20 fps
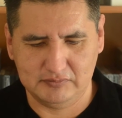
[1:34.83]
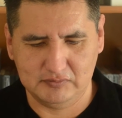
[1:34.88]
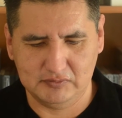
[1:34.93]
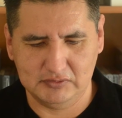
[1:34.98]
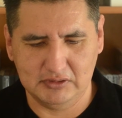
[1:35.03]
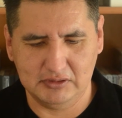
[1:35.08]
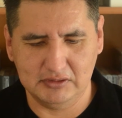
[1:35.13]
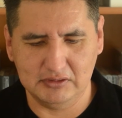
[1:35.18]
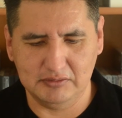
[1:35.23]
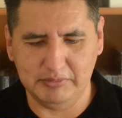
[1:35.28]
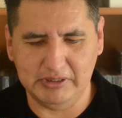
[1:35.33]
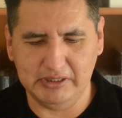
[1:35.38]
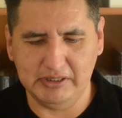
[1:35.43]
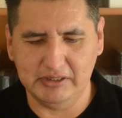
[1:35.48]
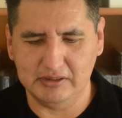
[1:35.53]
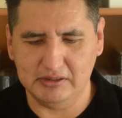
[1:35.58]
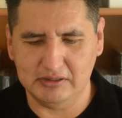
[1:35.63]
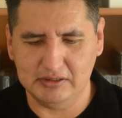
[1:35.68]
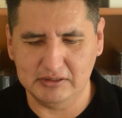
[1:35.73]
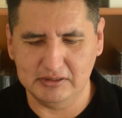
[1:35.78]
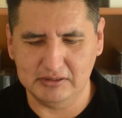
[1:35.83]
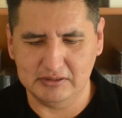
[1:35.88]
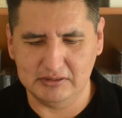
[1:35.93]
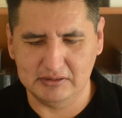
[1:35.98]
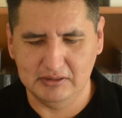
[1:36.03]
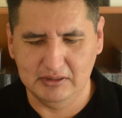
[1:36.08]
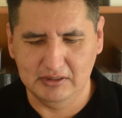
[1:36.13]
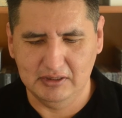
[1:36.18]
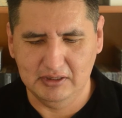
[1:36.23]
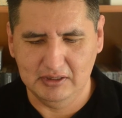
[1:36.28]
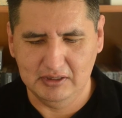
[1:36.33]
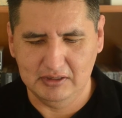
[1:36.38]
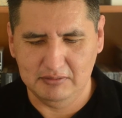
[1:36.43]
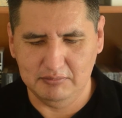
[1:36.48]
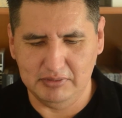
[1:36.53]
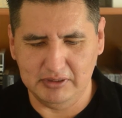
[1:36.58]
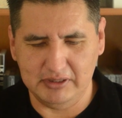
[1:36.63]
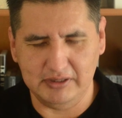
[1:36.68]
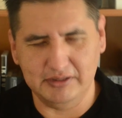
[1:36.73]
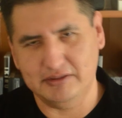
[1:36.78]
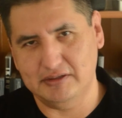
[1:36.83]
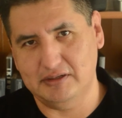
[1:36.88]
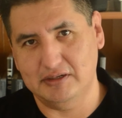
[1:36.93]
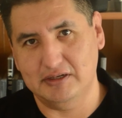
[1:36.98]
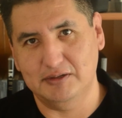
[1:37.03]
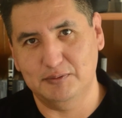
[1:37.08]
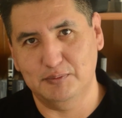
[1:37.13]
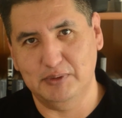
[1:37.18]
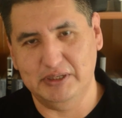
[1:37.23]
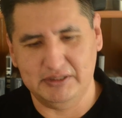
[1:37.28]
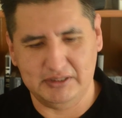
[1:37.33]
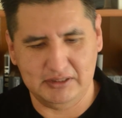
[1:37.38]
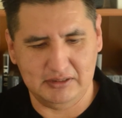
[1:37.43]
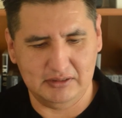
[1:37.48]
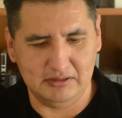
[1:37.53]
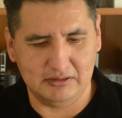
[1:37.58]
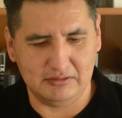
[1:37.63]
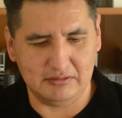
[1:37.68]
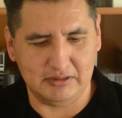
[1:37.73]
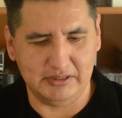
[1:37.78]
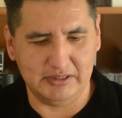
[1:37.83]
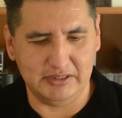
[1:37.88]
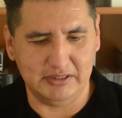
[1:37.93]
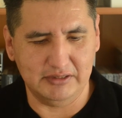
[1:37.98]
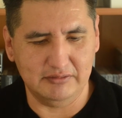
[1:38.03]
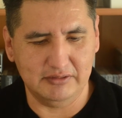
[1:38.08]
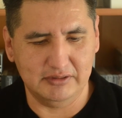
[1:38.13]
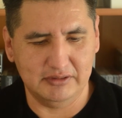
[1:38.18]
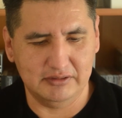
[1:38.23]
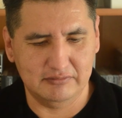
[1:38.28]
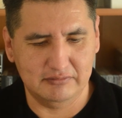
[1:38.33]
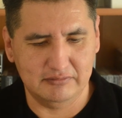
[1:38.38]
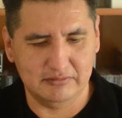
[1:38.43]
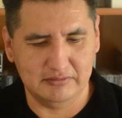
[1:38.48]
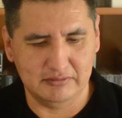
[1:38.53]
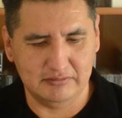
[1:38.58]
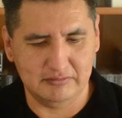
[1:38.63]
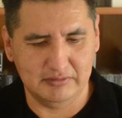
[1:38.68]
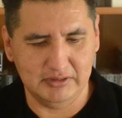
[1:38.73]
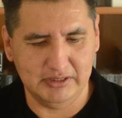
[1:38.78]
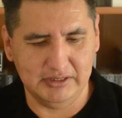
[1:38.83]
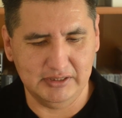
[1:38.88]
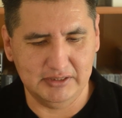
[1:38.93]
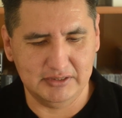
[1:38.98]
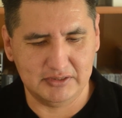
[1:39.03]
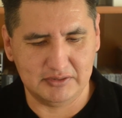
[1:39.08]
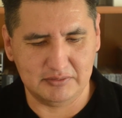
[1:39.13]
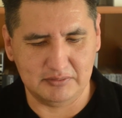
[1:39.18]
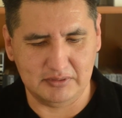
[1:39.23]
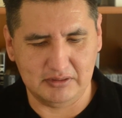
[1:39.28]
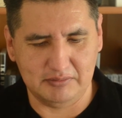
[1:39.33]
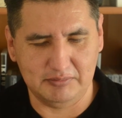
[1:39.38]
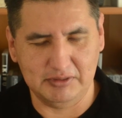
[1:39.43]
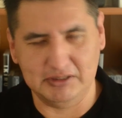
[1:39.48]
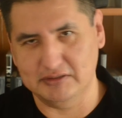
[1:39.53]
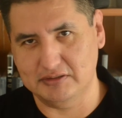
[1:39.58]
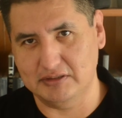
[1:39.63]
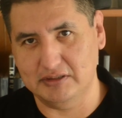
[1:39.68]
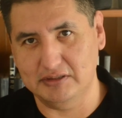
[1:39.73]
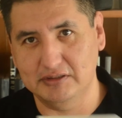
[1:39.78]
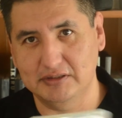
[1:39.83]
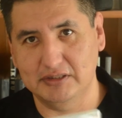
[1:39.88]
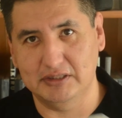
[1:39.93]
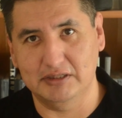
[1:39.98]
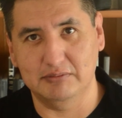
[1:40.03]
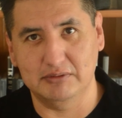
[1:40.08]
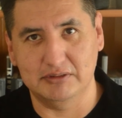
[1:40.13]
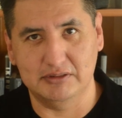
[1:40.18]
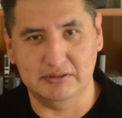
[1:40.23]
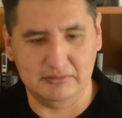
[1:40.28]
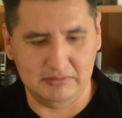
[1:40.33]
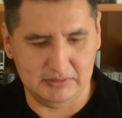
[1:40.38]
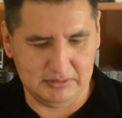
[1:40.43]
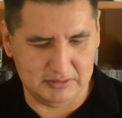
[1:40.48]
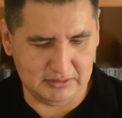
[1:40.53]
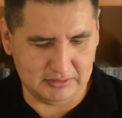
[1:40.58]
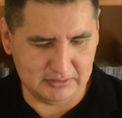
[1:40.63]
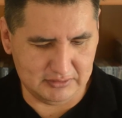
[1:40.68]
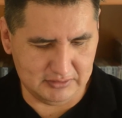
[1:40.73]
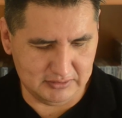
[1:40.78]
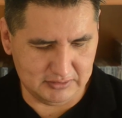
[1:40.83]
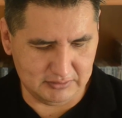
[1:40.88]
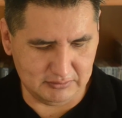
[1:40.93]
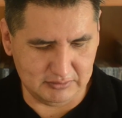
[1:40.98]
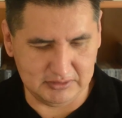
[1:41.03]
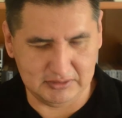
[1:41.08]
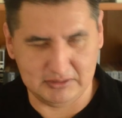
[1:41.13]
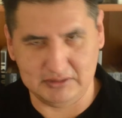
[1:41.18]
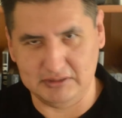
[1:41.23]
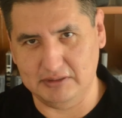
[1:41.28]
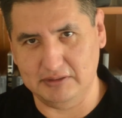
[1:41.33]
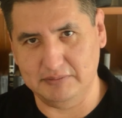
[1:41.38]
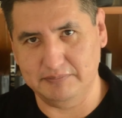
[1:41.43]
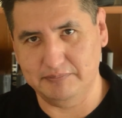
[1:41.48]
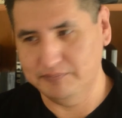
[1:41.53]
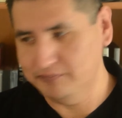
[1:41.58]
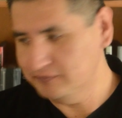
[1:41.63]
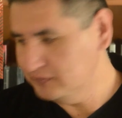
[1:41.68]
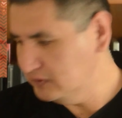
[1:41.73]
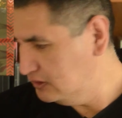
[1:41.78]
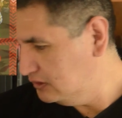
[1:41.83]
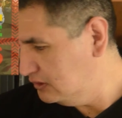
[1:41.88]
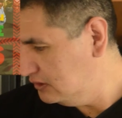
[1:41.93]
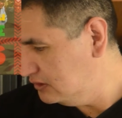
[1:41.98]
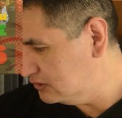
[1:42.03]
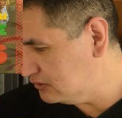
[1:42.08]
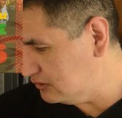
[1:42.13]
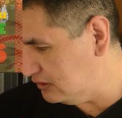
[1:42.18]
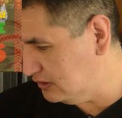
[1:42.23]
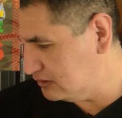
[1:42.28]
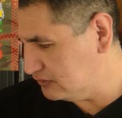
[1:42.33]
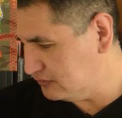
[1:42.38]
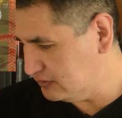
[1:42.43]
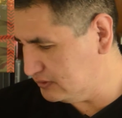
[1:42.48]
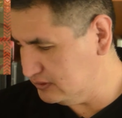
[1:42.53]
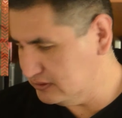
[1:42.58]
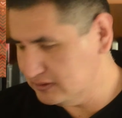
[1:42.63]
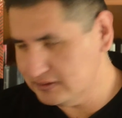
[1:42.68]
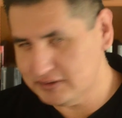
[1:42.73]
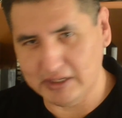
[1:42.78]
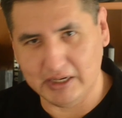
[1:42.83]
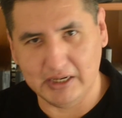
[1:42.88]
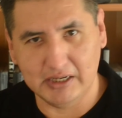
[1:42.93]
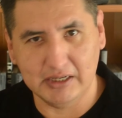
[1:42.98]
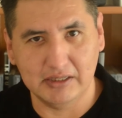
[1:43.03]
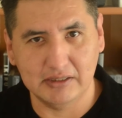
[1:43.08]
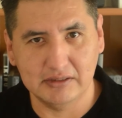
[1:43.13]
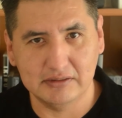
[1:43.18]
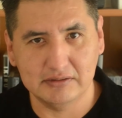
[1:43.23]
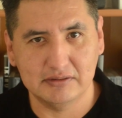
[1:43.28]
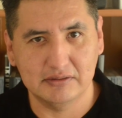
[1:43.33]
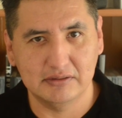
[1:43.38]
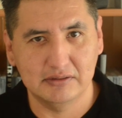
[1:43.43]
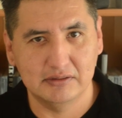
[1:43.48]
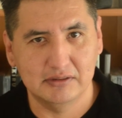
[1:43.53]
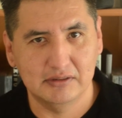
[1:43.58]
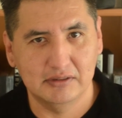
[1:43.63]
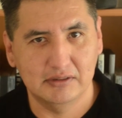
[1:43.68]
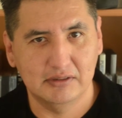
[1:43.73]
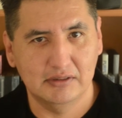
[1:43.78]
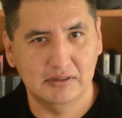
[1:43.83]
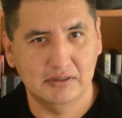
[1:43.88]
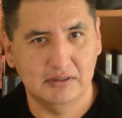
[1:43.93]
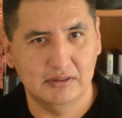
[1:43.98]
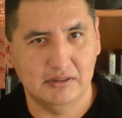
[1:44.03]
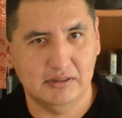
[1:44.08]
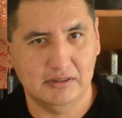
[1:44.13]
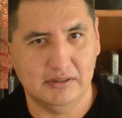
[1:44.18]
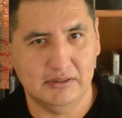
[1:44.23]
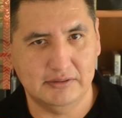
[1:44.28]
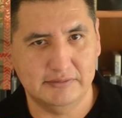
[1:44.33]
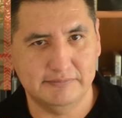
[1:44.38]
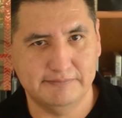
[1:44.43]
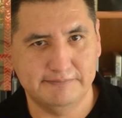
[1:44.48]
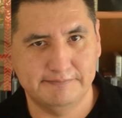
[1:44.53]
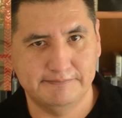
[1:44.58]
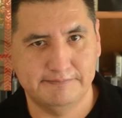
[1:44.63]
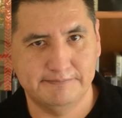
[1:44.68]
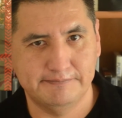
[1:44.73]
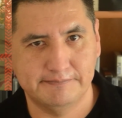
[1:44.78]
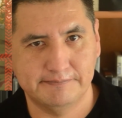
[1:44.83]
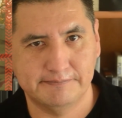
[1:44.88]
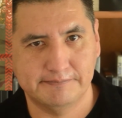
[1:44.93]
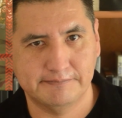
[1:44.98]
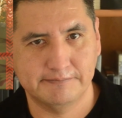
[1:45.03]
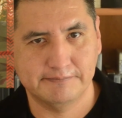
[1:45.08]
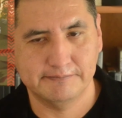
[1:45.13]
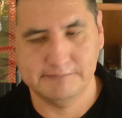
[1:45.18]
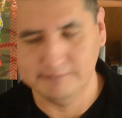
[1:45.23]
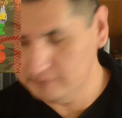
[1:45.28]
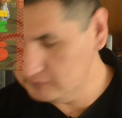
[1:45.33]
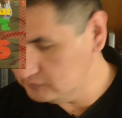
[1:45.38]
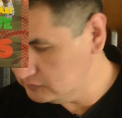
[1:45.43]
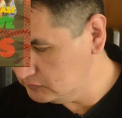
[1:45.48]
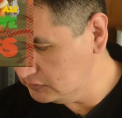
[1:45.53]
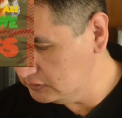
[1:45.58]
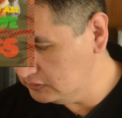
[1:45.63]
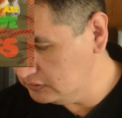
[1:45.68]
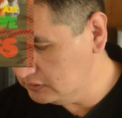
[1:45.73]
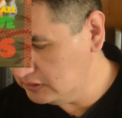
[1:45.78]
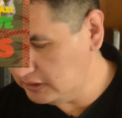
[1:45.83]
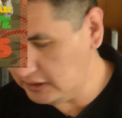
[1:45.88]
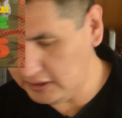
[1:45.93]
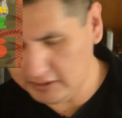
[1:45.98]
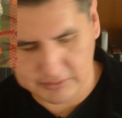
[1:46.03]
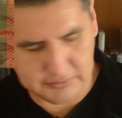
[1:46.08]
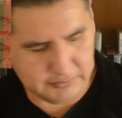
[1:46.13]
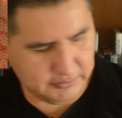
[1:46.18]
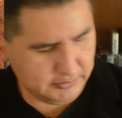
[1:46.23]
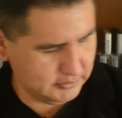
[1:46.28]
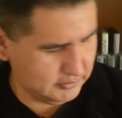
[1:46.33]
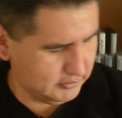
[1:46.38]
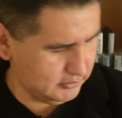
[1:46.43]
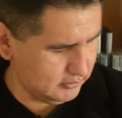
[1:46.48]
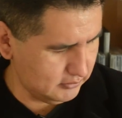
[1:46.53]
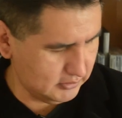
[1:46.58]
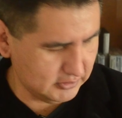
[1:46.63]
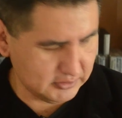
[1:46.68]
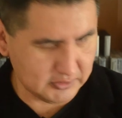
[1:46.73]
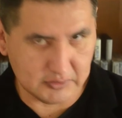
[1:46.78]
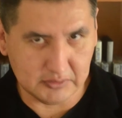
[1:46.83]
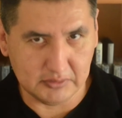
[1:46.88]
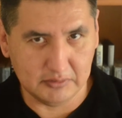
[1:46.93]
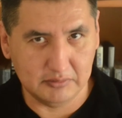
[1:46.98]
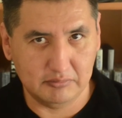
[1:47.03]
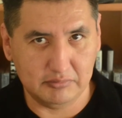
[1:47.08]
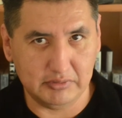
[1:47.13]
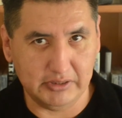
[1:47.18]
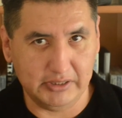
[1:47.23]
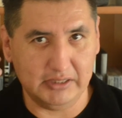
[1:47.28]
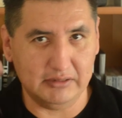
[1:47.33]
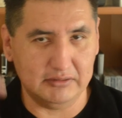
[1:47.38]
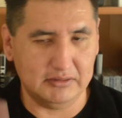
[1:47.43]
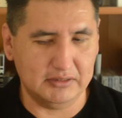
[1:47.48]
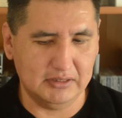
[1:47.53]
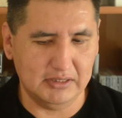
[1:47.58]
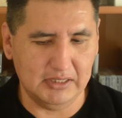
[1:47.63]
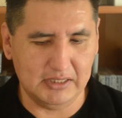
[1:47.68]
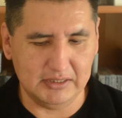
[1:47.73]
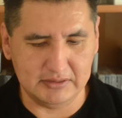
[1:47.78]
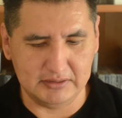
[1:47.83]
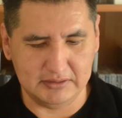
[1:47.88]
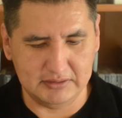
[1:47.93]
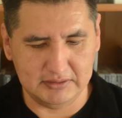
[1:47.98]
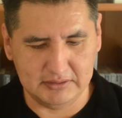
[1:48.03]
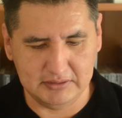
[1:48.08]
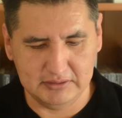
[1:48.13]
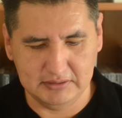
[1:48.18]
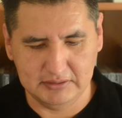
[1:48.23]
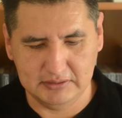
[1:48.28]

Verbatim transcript: other media on it, but I thought I'd wait till the Criterion release uh, because I knew they would do it justice with um, transfers and um, extras. So let's break out the glasses.